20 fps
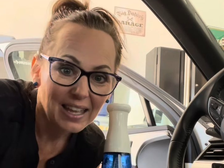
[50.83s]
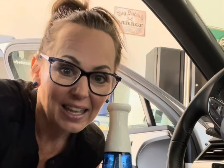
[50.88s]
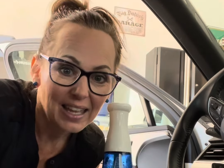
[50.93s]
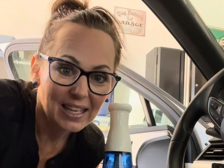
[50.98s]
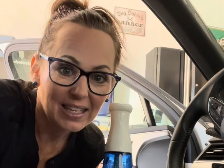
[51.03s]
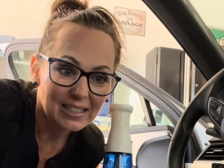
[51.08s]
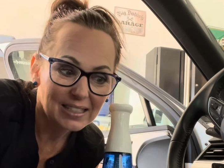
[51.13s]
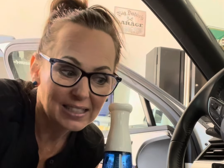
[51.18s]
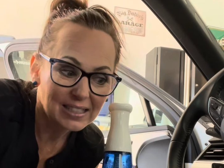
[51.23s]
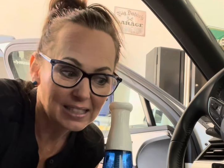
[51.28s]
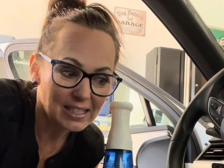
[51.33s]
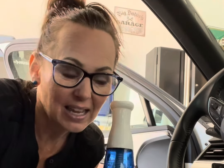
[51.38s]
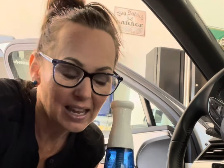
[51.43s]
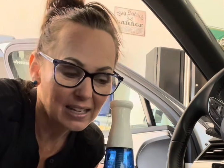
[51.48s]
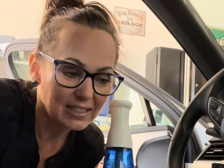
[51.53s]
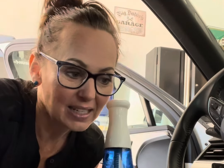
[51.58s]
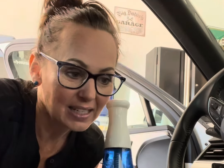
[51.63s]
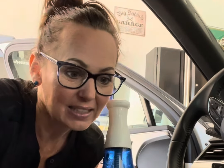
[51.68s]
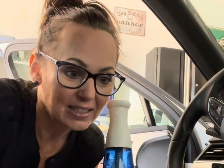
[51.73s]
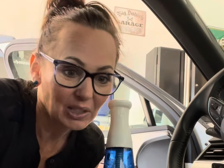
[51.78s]
It
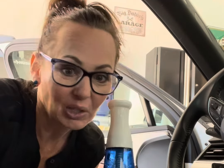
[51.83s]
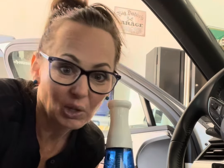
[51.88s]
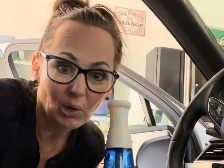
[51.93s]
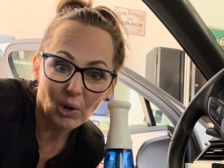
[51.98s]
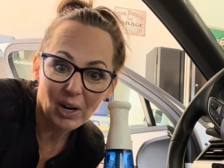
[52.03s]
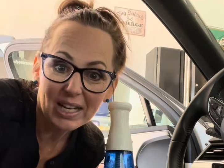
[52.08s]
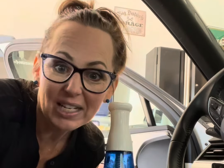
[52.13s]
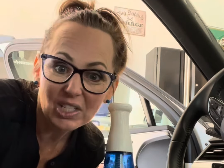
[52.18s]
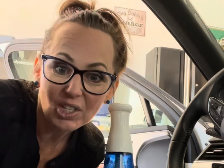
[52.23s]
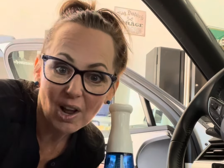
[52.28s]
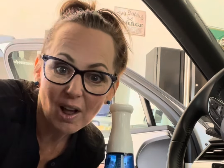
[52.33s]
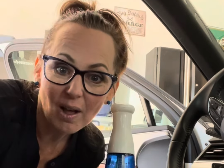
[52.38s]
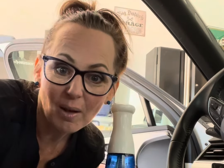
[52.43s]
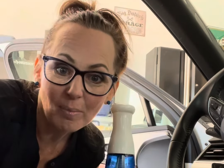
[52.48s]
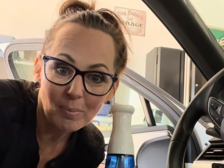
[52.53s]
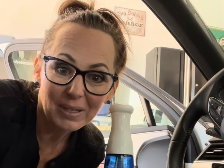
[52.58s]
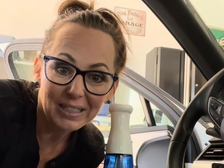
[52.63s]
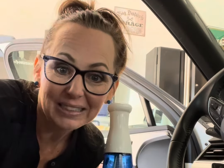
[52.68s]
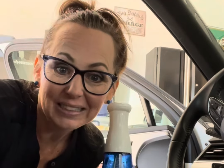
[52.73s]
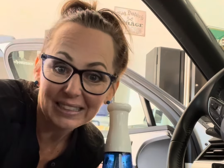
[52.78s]
does a great
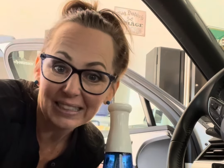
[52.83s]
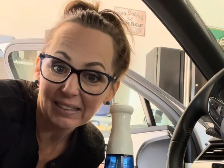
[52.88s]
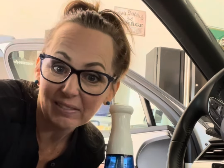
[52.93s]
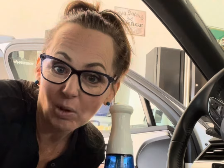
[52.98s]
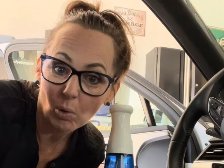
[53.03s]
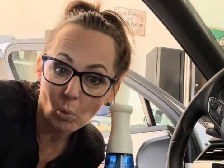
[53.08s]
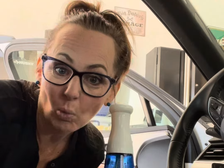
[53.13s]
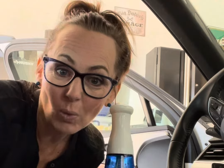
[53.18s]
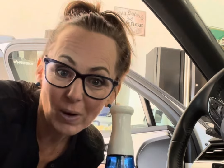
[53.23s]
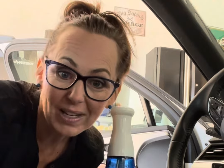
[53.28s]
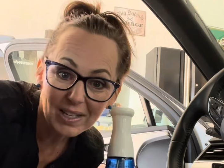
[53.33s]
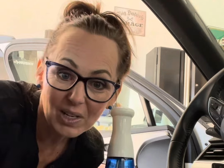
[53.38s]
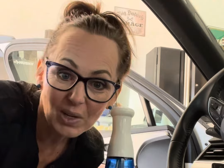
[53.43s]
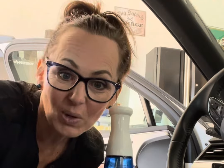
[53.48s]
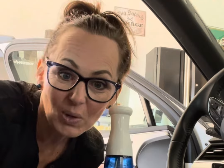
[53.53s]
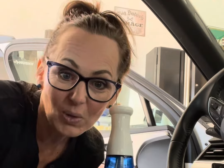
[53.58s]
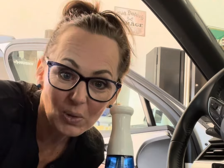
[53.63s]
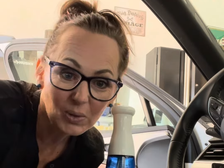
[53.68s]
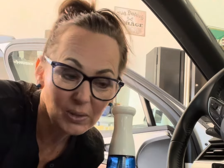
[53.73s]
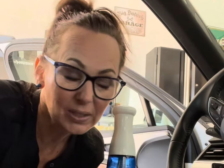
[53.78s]
job cleaning the
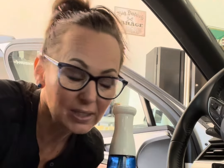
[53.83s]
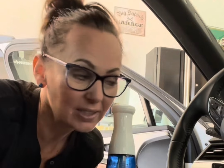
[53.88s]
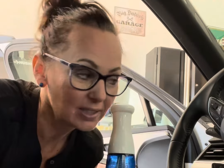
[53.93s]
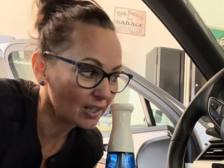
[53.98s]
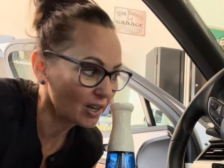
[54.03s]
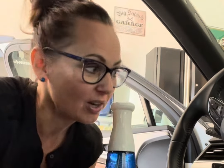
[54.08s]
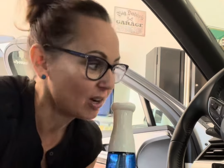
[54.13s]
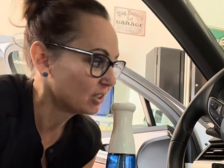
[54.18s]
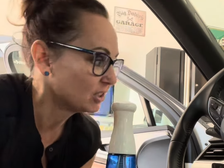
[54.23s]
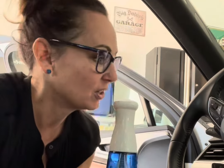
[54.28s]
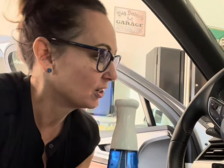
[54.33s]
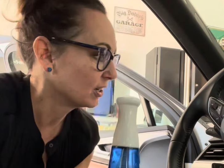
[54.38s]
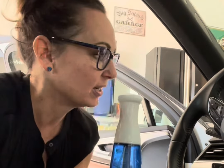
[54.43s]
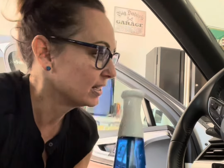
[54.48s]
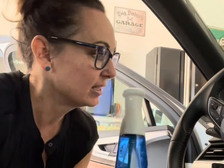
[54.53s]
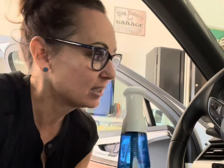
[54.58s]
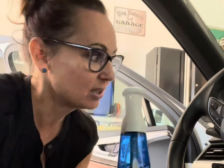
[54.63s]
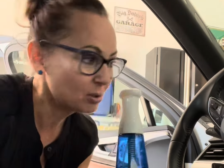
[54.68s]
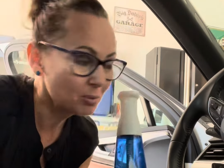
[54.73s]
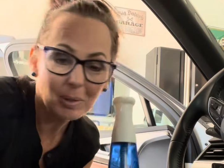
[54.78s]
windows, your
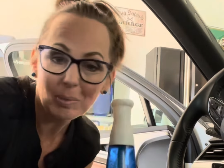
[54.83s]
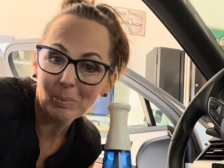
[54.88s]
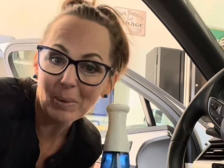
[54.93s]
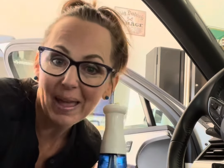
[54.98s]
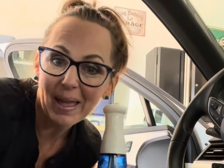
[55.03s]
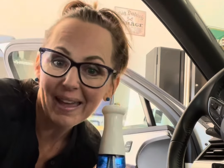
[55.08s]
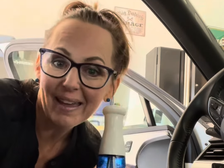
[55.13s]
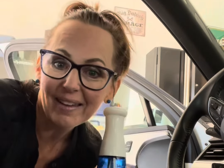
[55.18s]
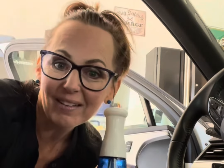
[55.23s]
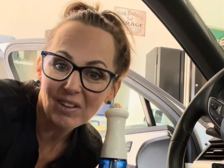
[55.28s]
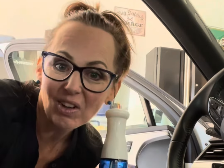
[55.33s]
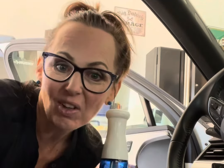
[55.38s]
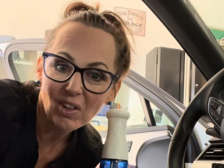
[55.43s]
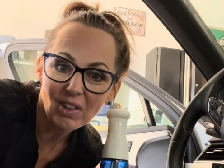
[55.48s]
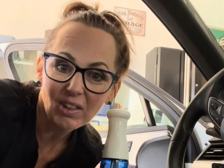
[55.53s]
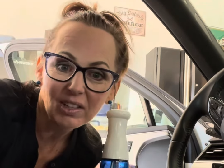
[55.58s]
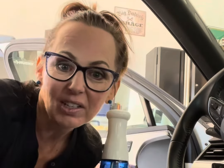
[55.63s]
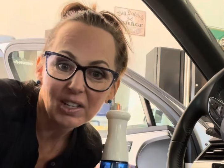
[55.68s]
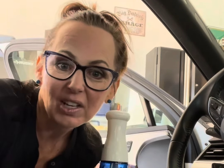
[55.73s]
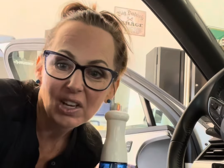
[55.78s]
instrument panel,